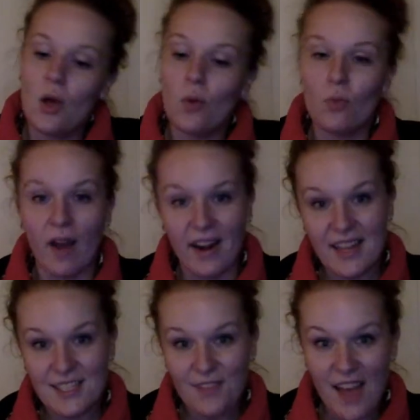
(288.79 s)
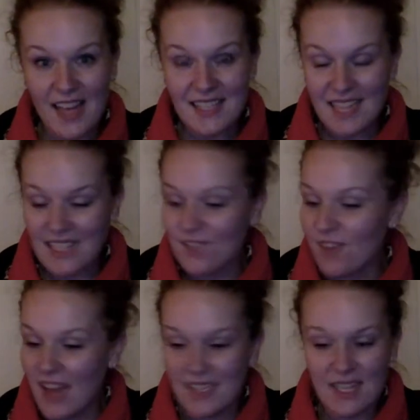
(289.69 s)
"Run as fast
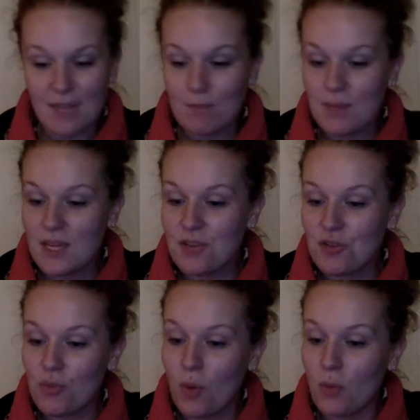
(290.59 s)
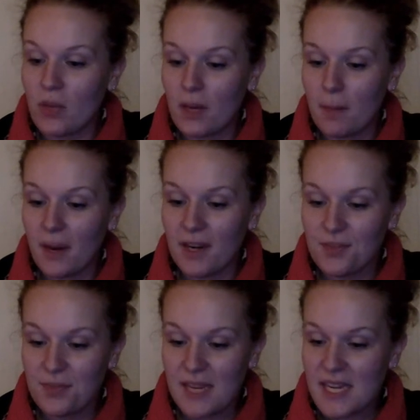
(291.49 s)
can be. You won't get a bite of
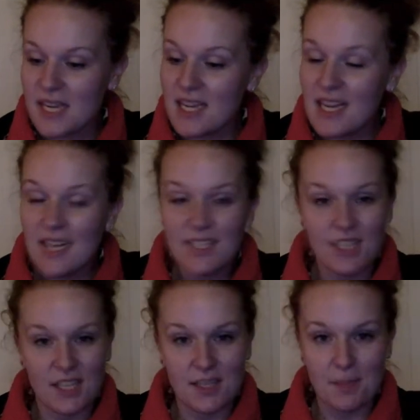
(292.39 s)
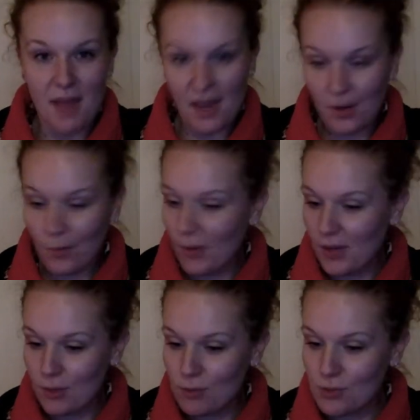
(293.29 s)
me. Doesn't matter what
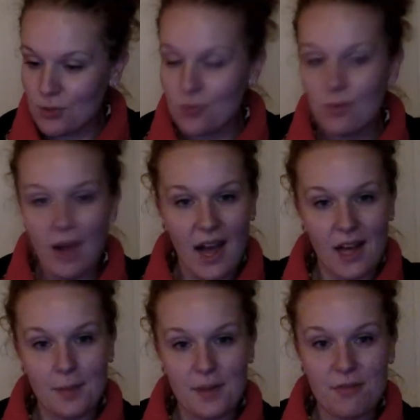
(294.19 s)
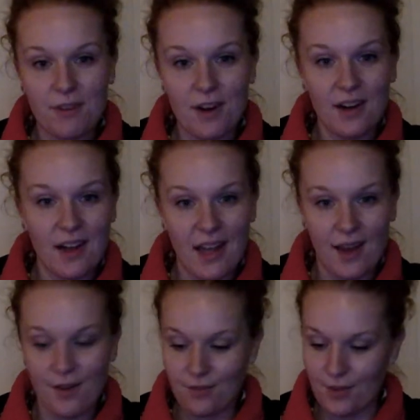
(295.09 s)
you do. I'll be far ahead
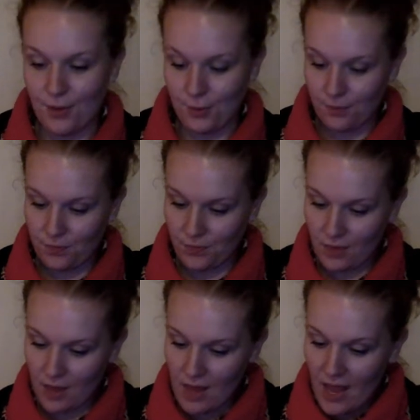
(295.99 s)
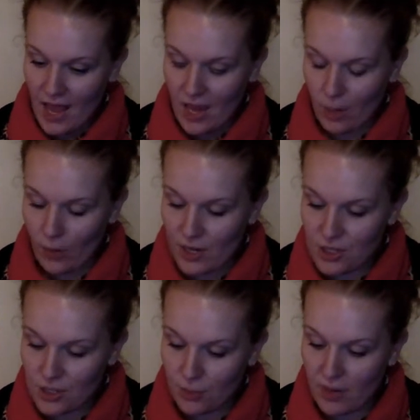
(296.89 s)
of you." And away
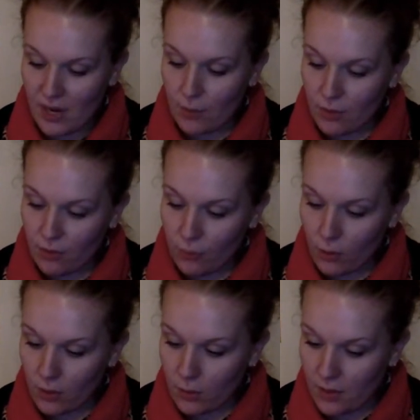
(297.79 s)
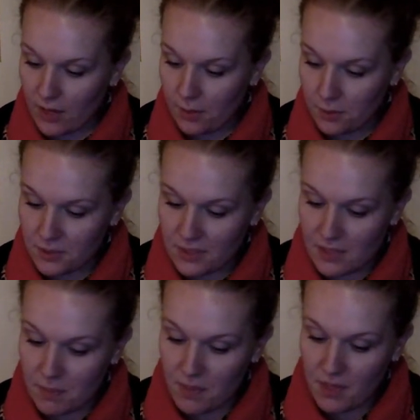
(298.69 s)
she ran with 4 conejos
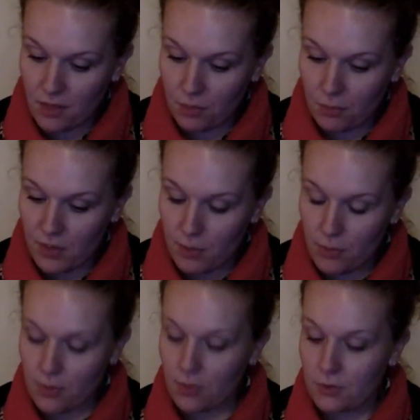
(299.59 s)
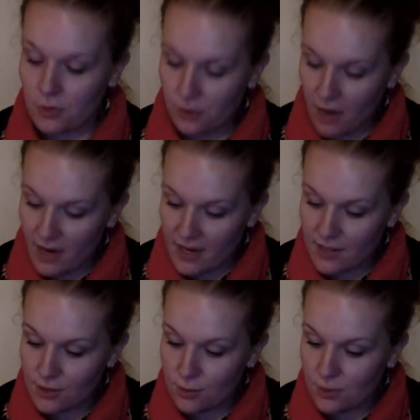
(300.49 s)
leaping, 3 burros trotting, 2